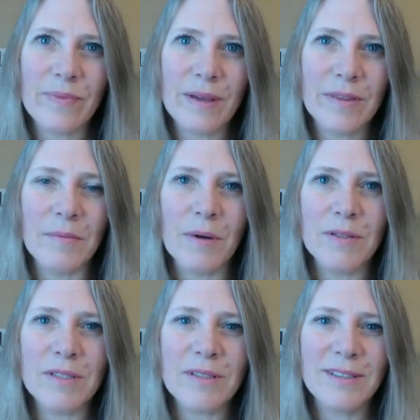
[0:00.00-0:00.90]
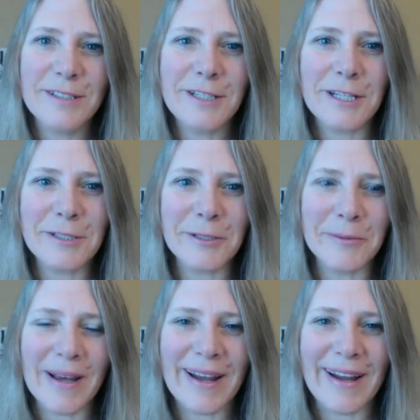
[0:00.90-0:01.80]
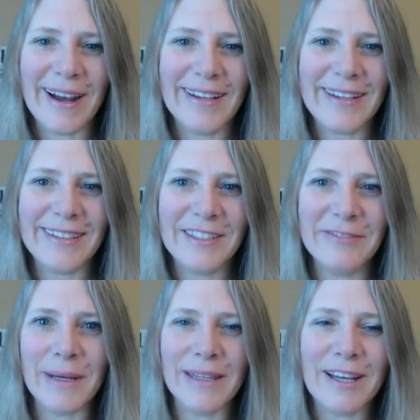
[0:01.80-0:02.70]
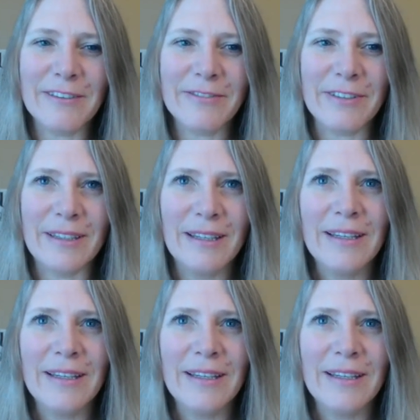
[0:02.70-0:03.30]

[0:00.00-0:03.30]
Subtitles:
most gentle way I can live my life and